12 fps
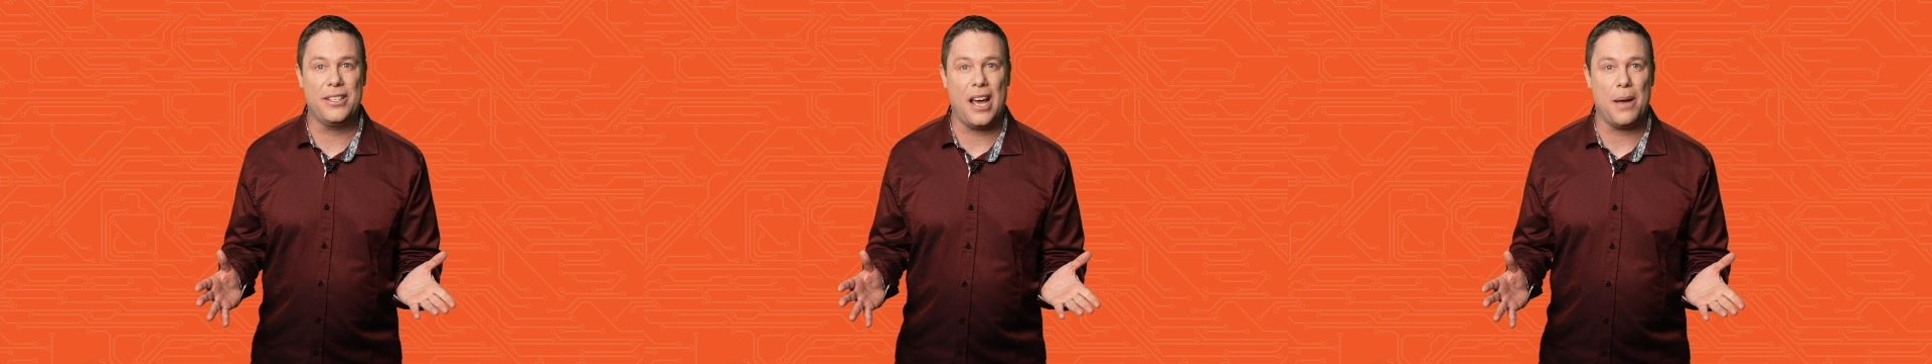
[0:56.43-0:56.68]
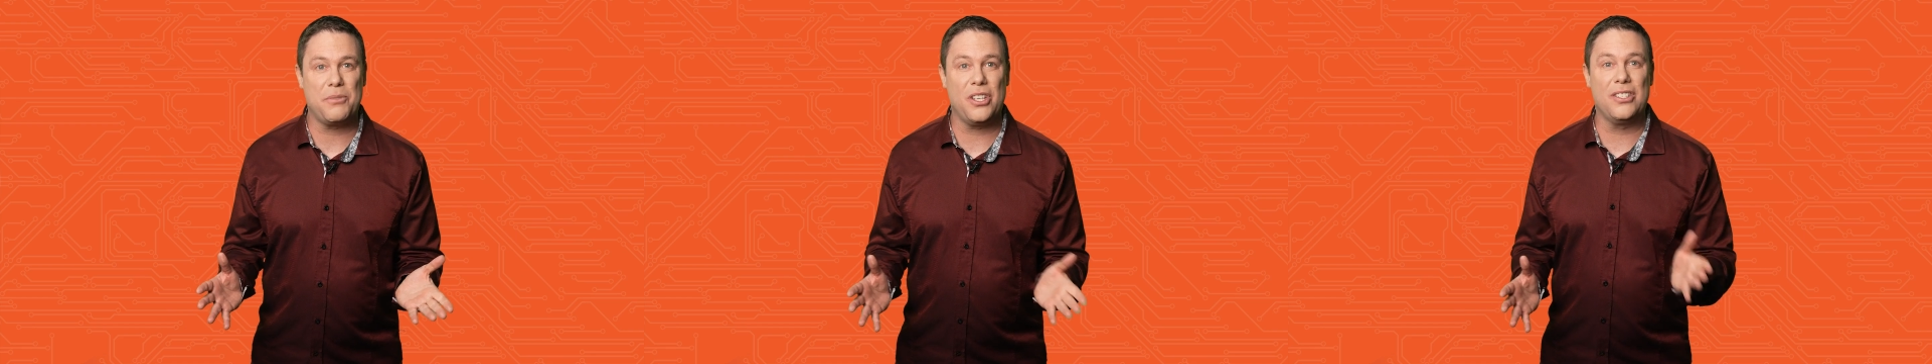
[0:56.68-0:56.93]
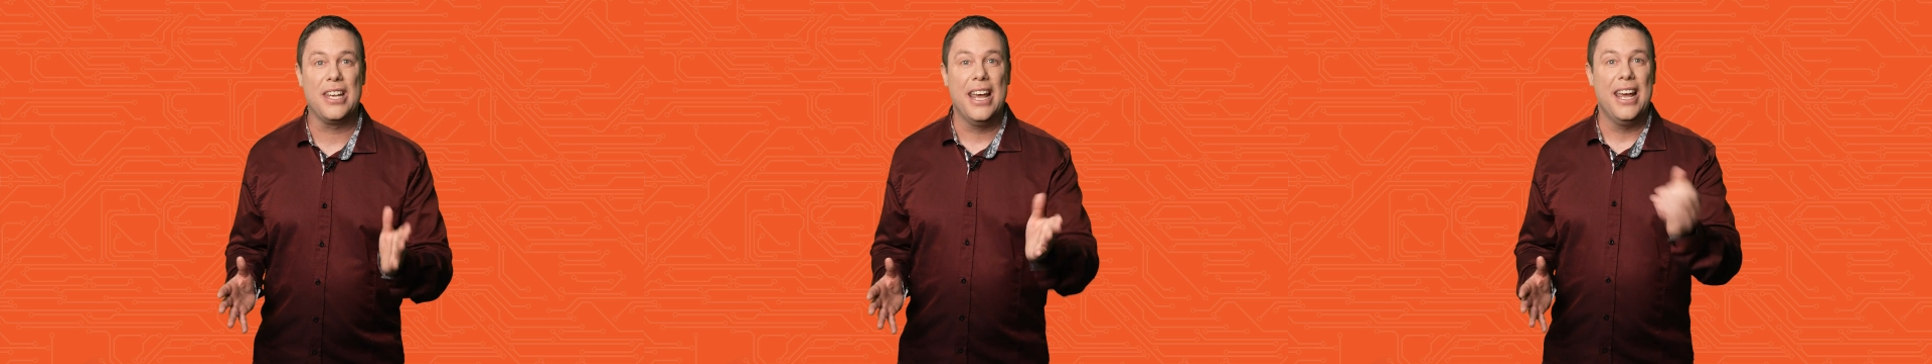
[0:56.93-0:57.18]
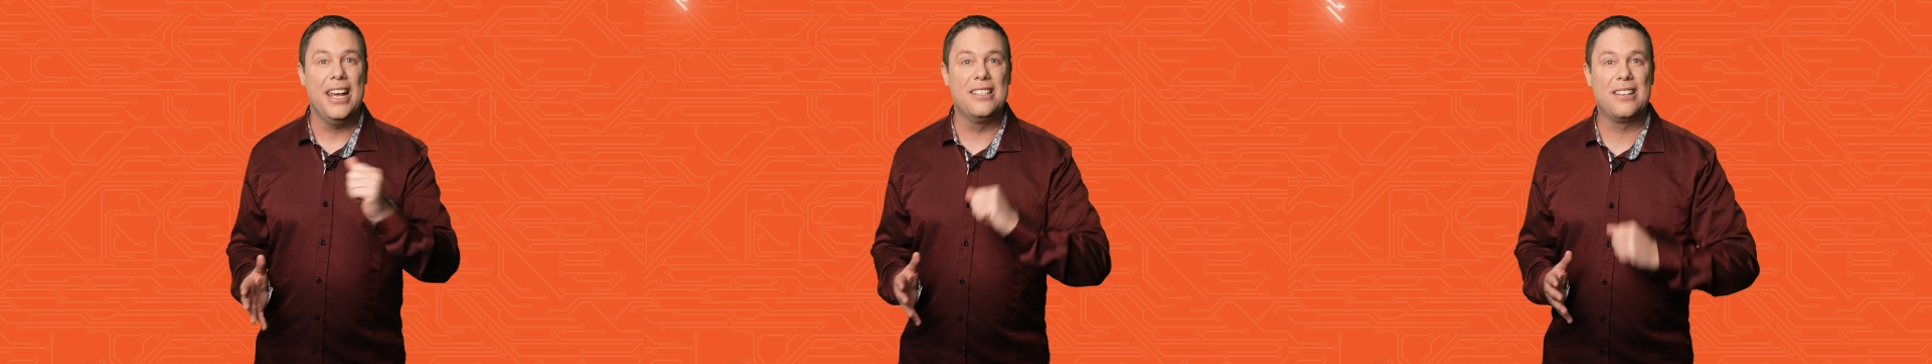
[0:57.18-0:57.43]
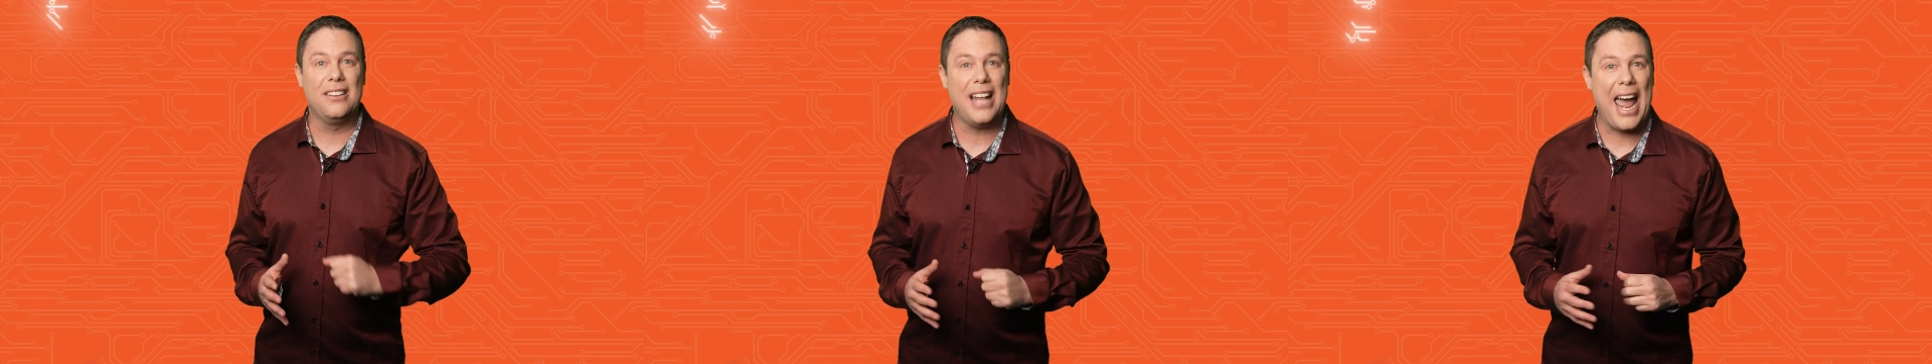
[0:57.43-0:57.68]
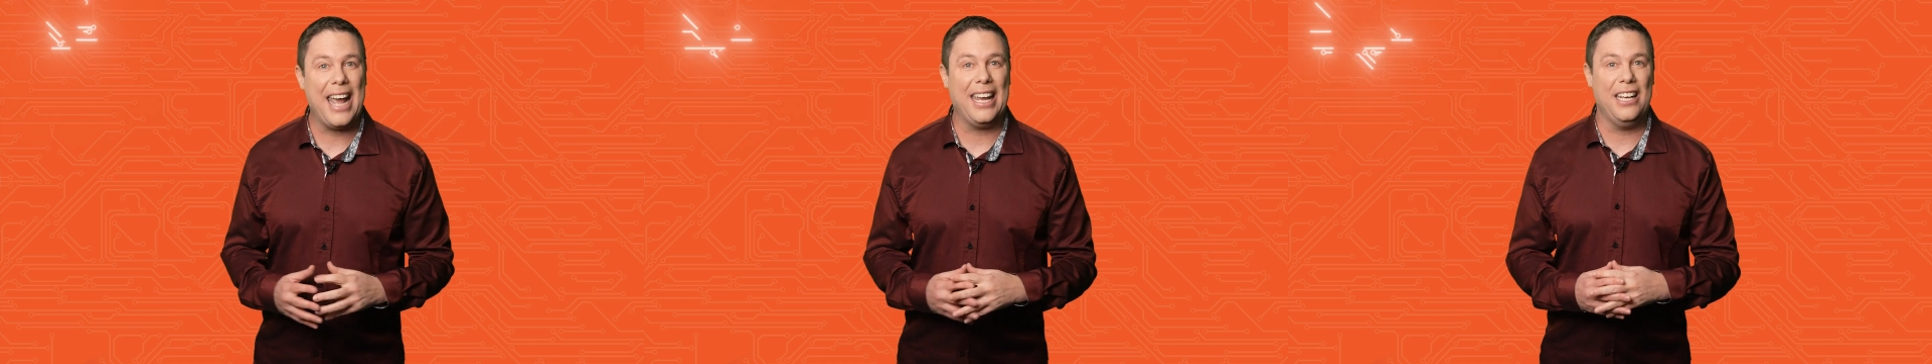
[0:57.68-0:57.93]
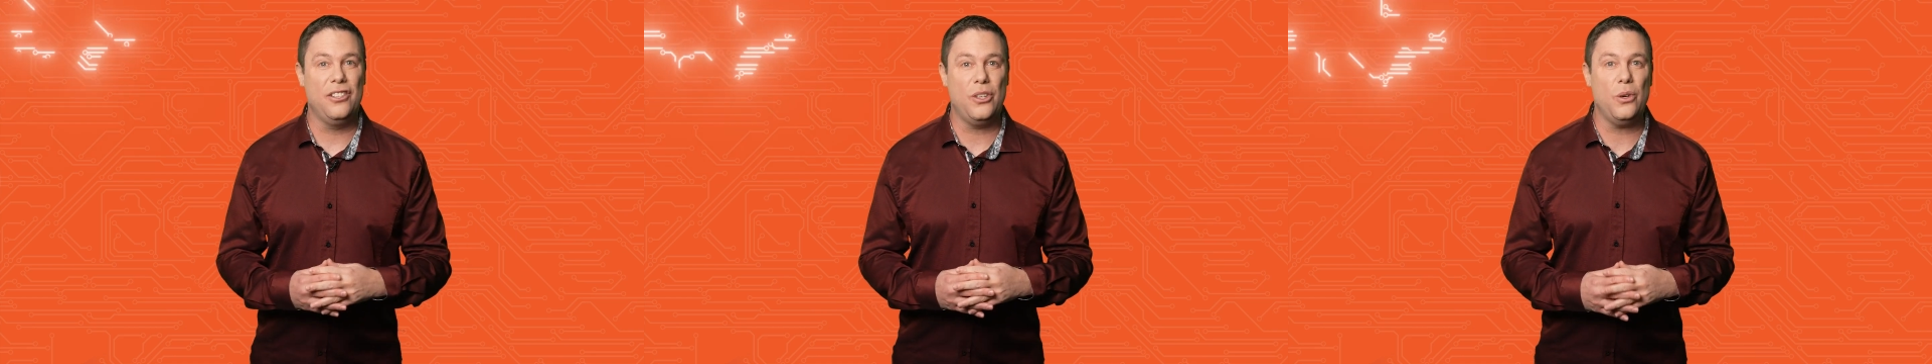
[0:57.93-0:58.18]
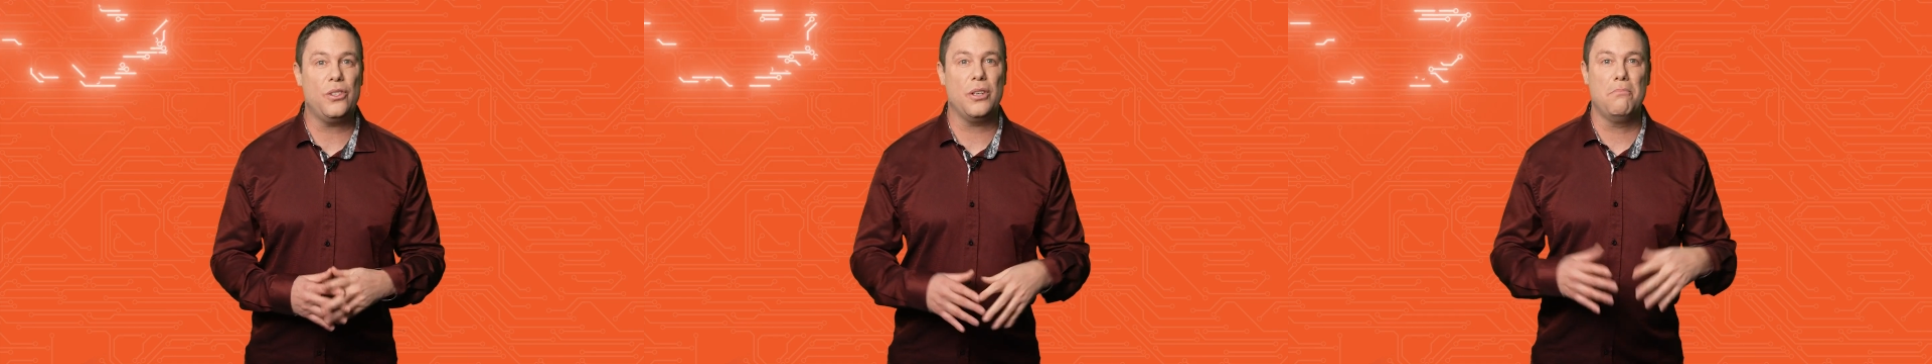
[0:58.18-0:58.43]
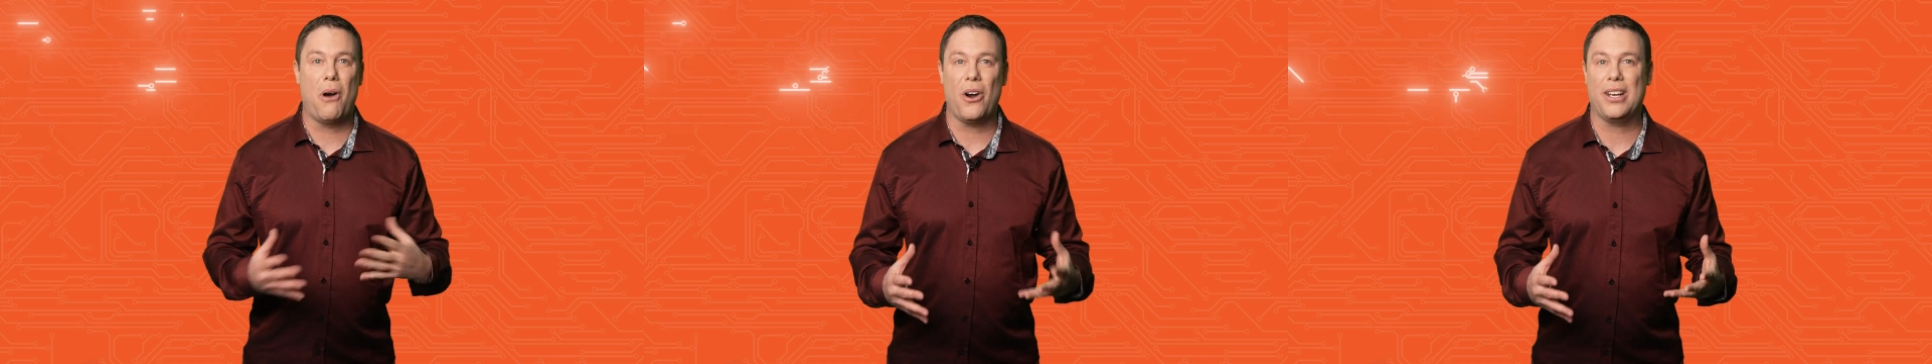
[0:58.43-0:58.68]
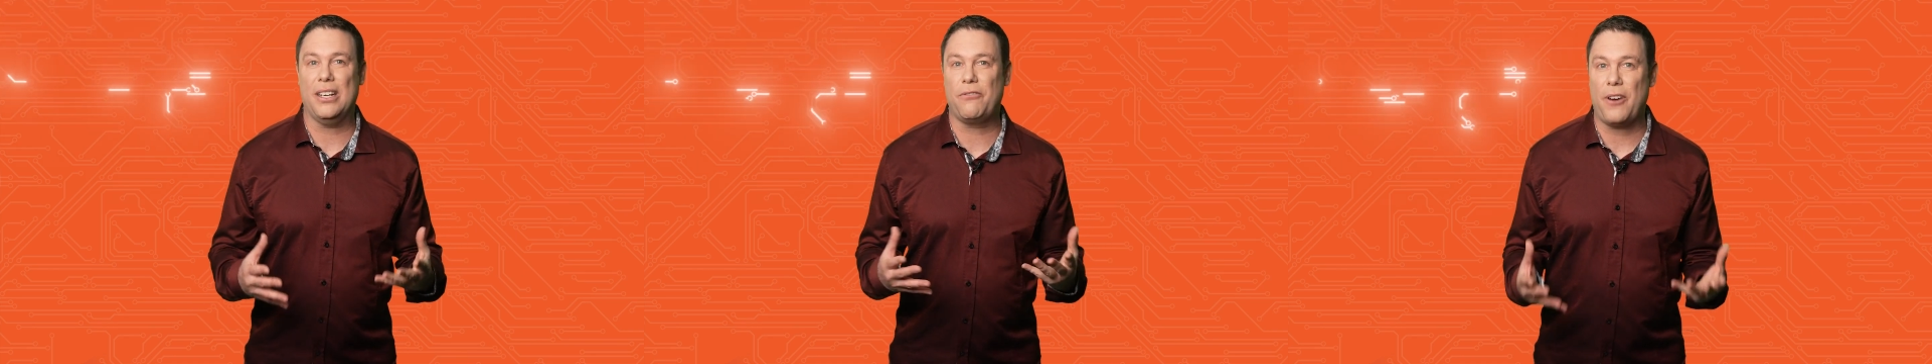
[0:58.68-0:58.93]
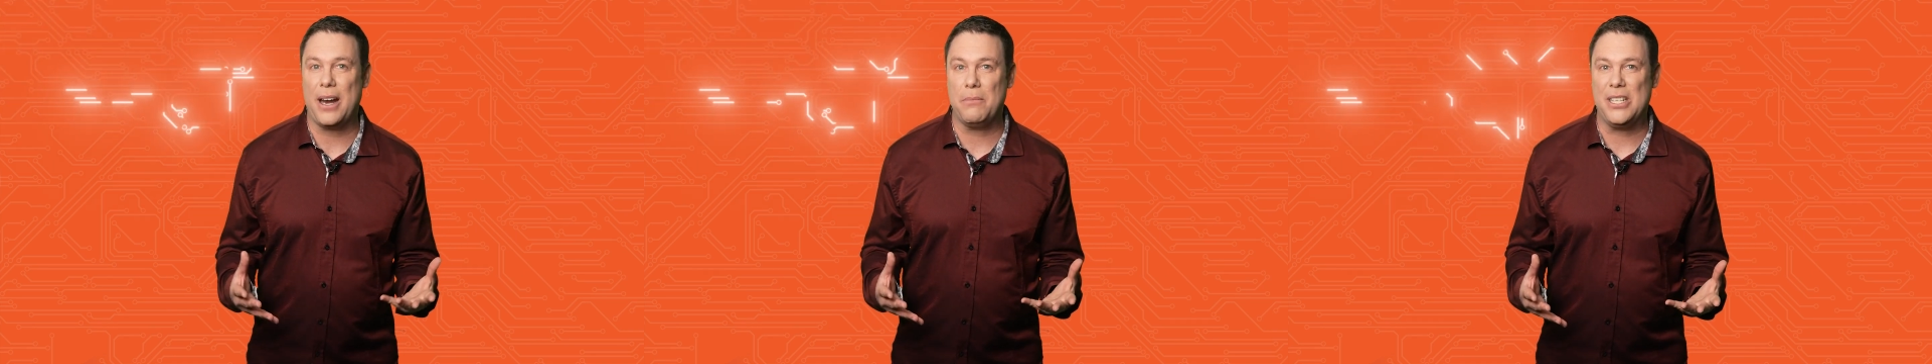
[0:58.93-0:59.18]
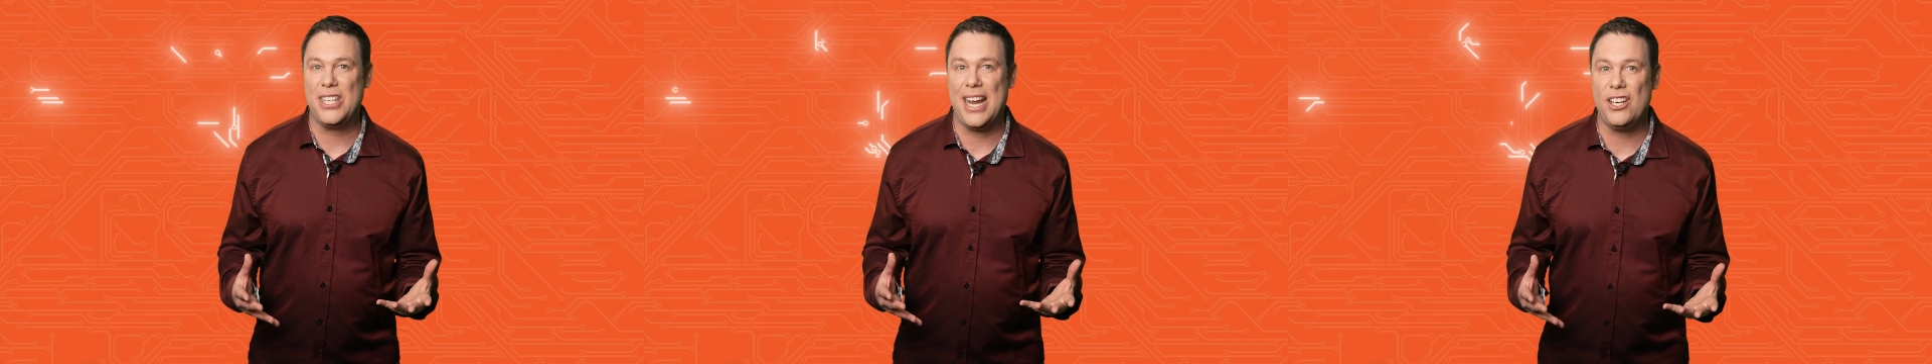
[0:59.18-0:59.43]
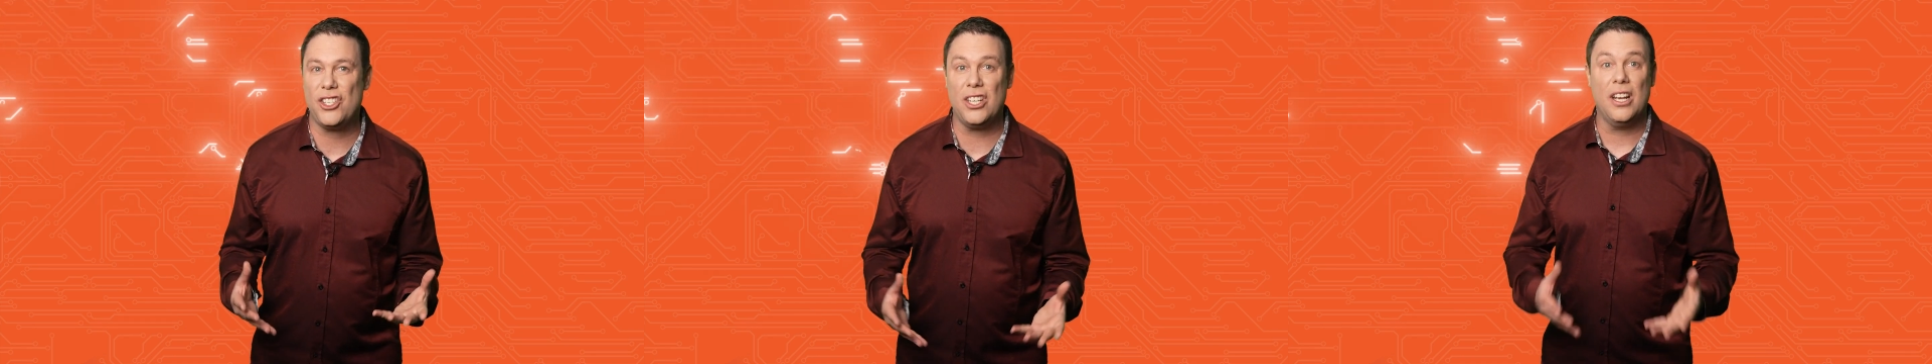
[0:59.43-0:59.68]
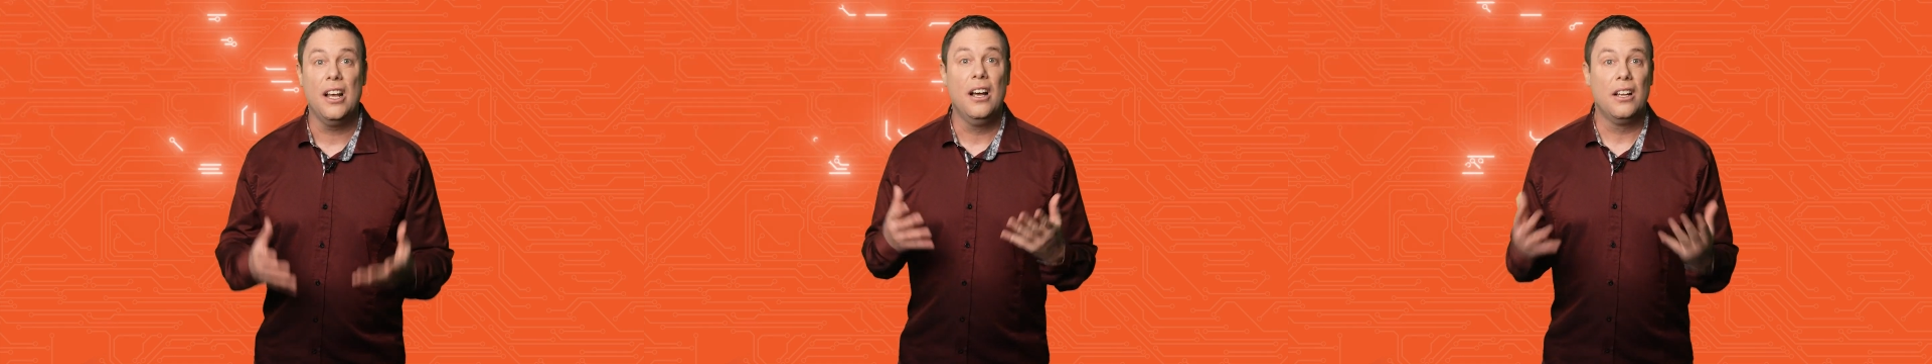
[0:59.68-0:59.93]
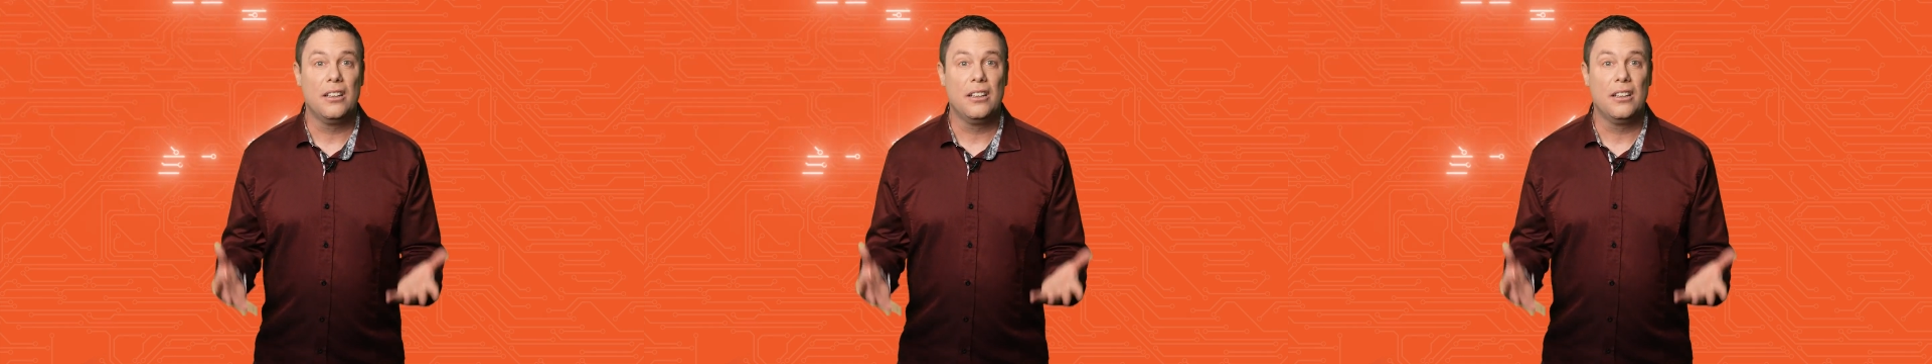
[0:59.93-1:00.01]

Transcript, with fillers: adoptions is lagging due to market fragmentation,